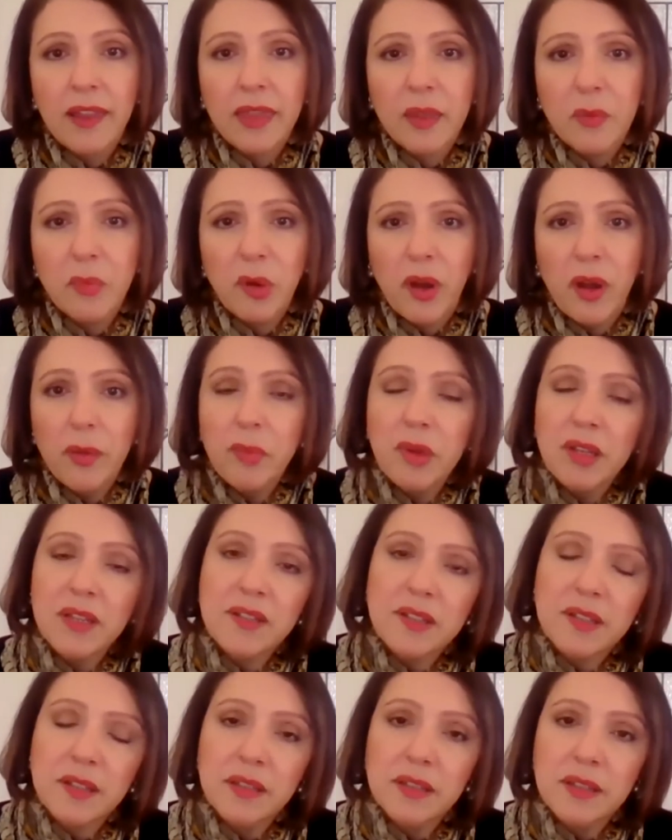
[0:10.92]
at the
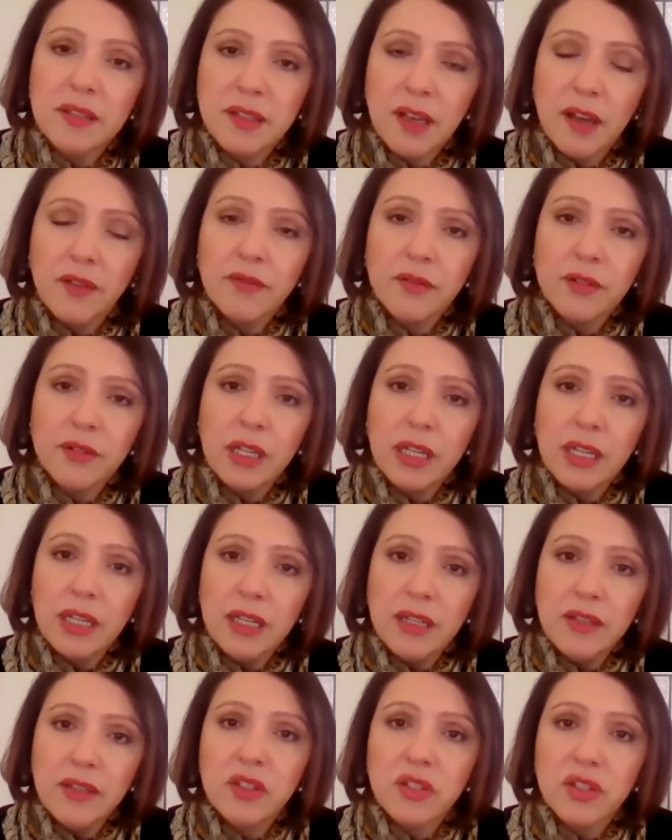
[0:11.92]
Biomedicine Discovery
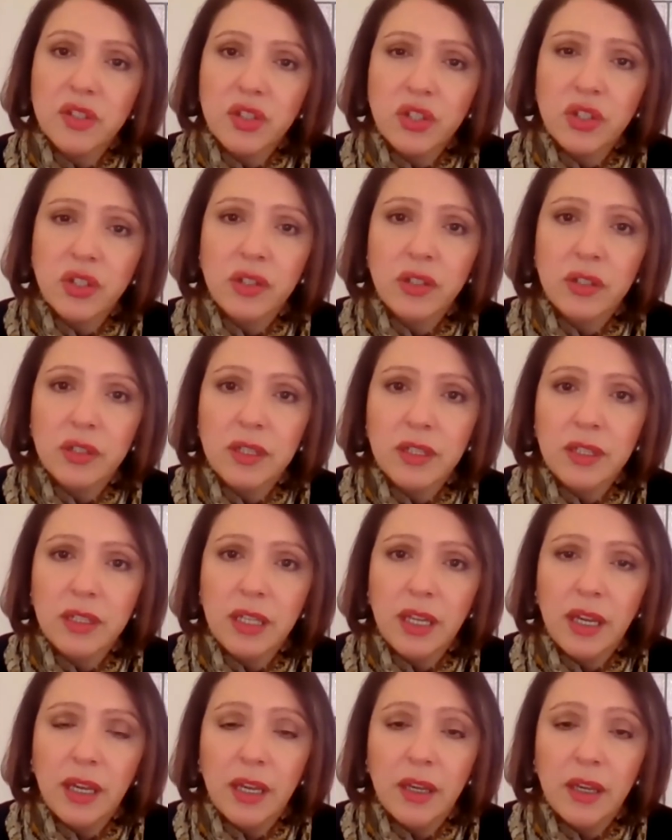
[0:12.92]
Institute
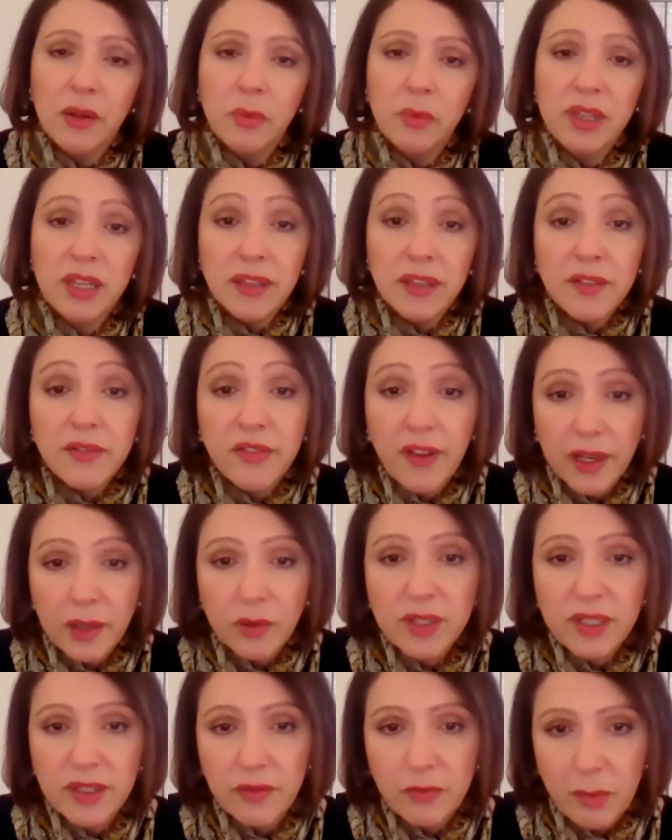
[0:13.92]
within the
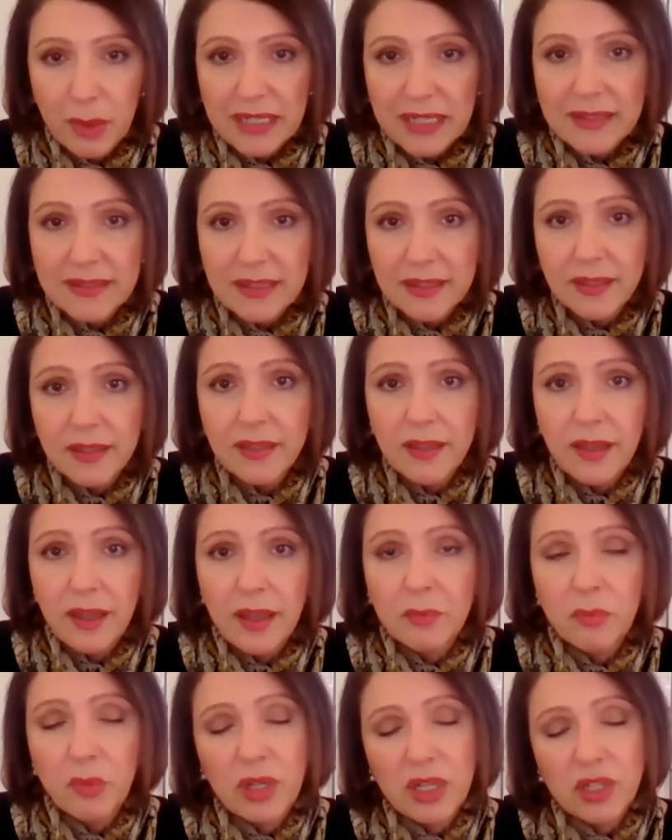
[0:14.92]
Faculty of Medicine
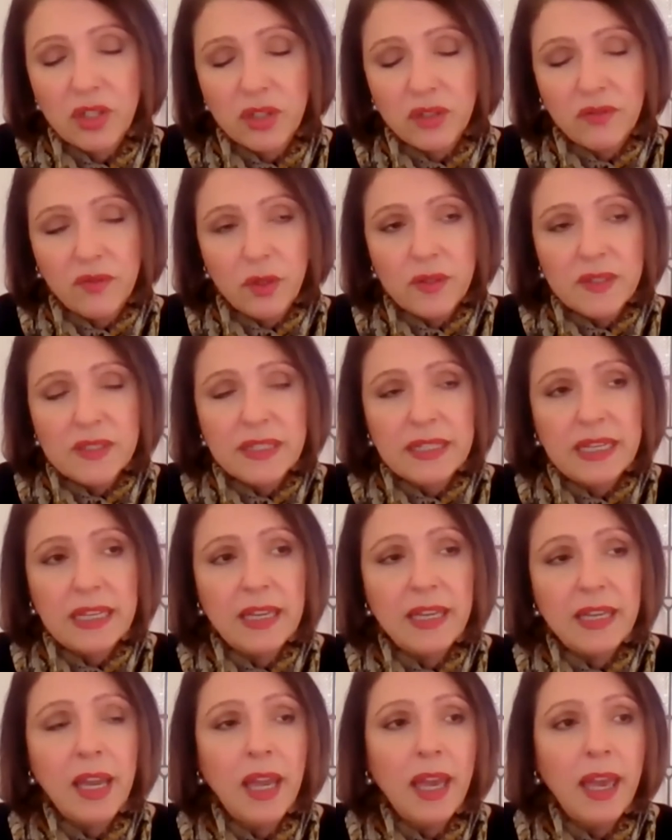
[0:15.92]
at Monash
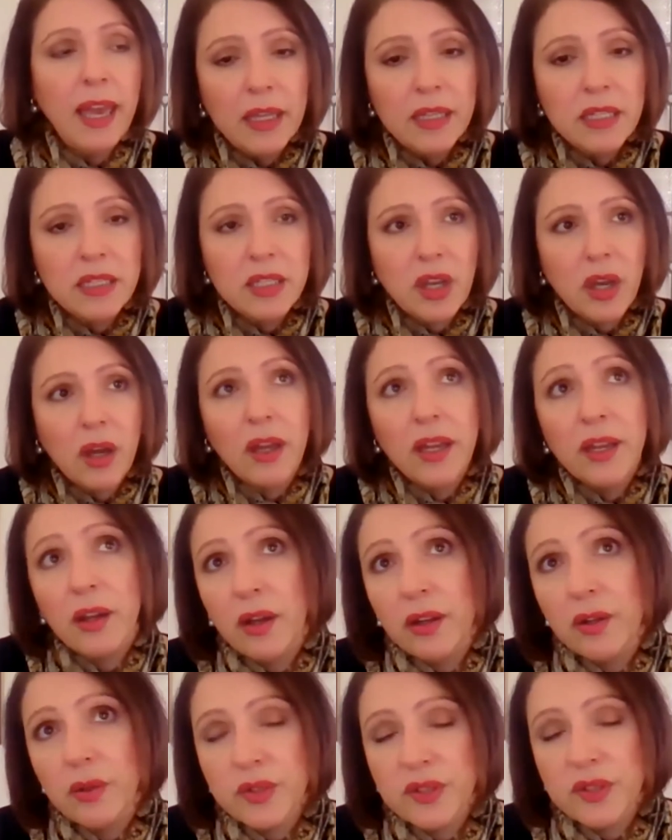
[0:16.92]
University, and
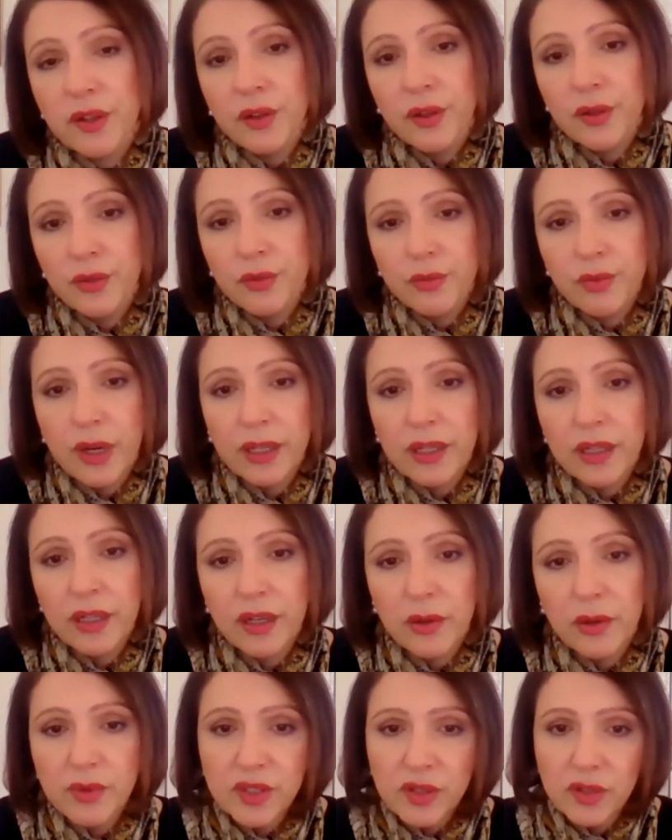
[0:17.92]
I also
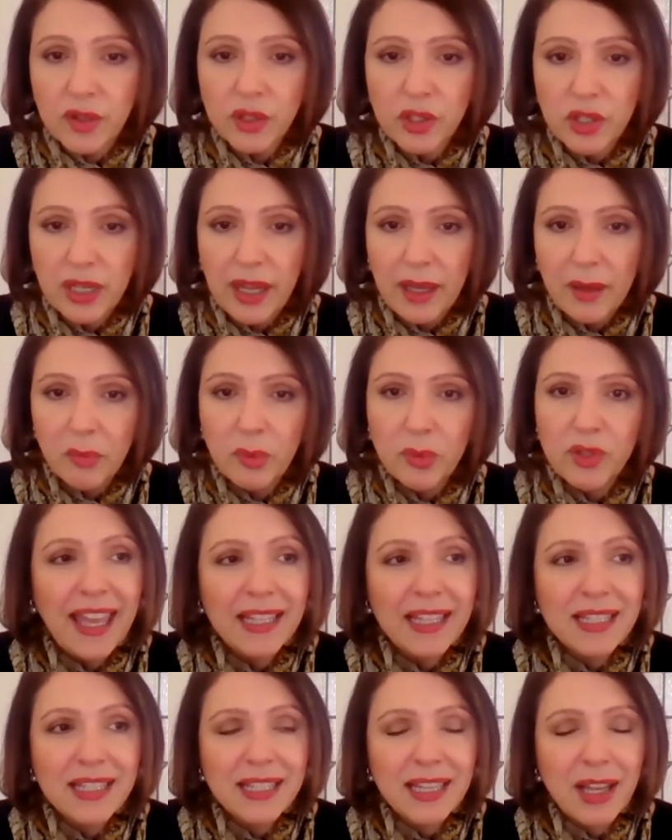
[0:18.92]
run a research lab,
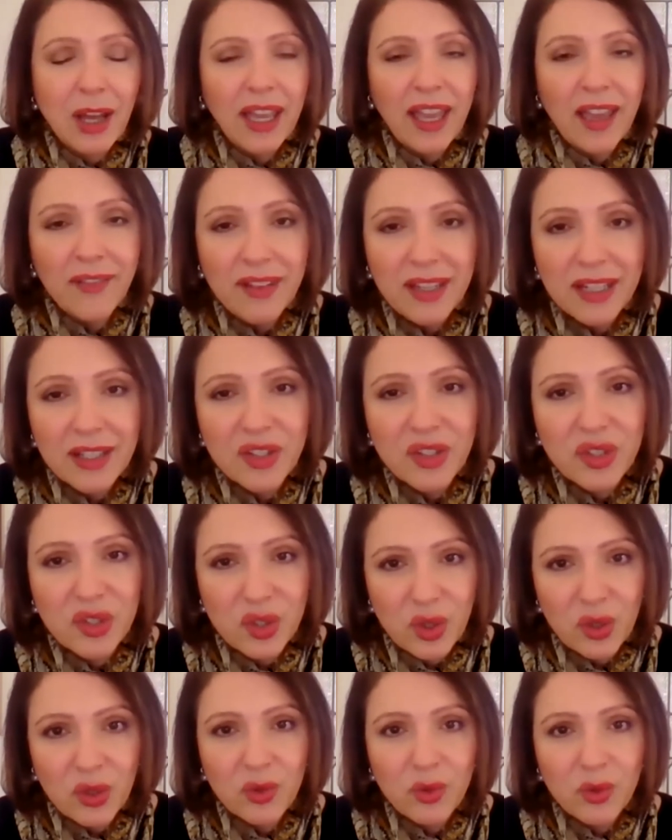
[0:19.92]
and I have an
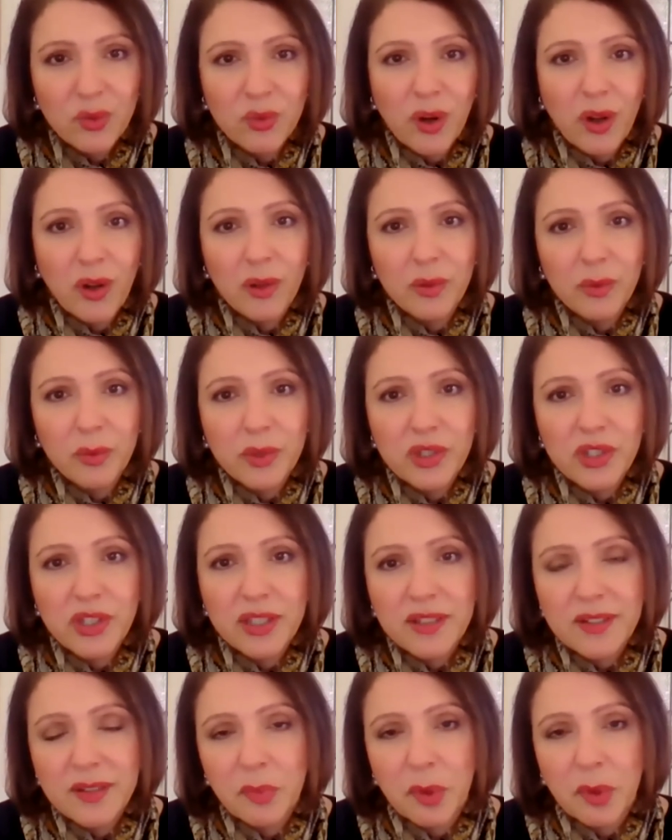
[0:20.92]
external role
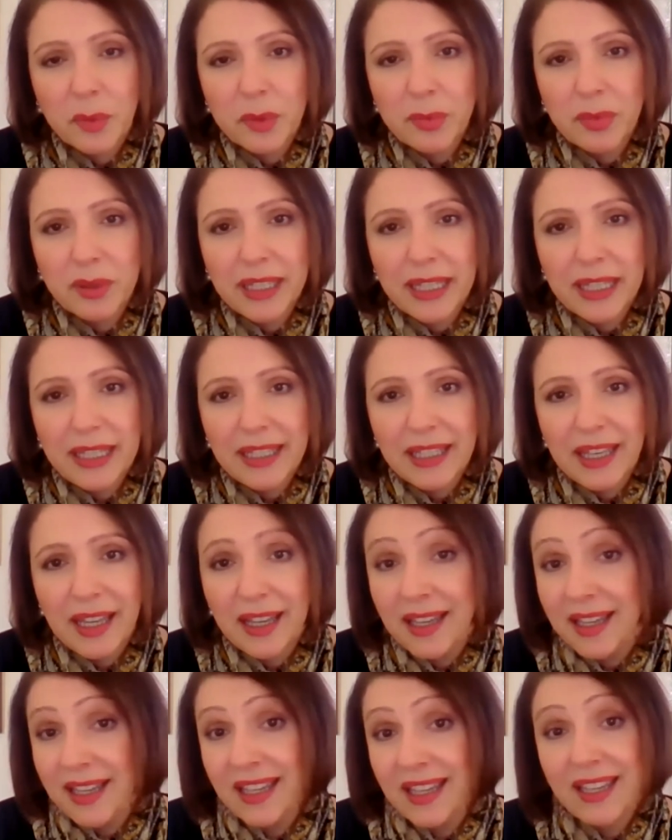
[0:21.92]
which is probably
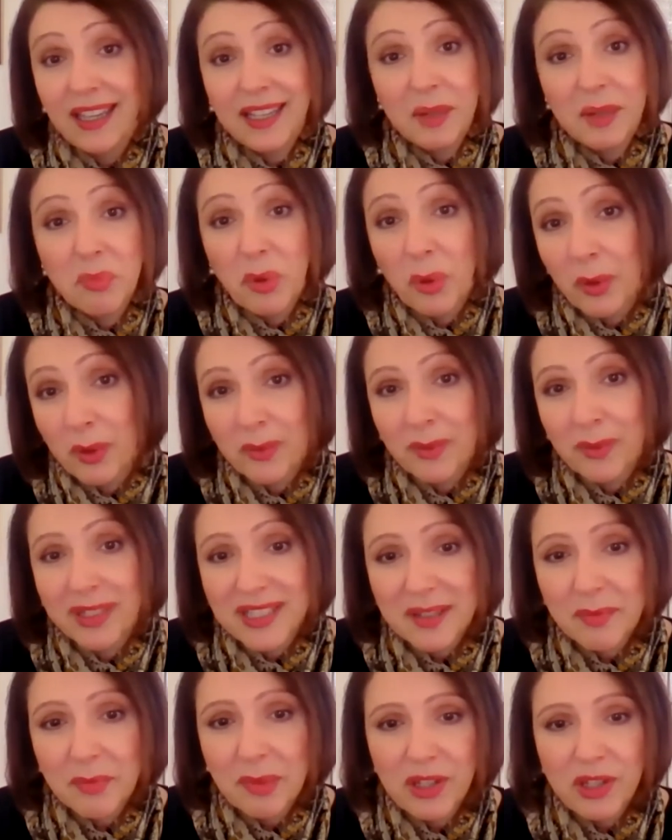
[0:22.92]
an important
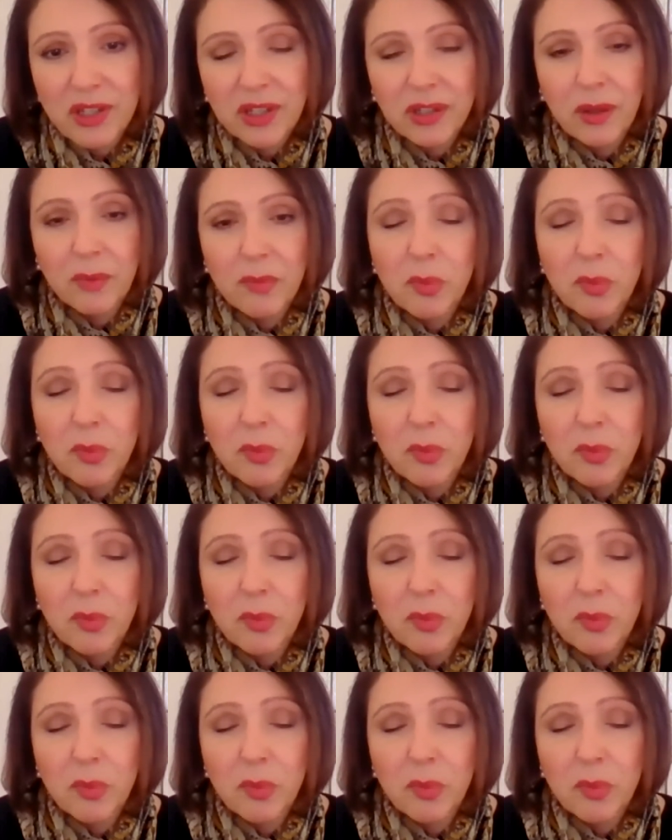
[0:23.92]
one to mention.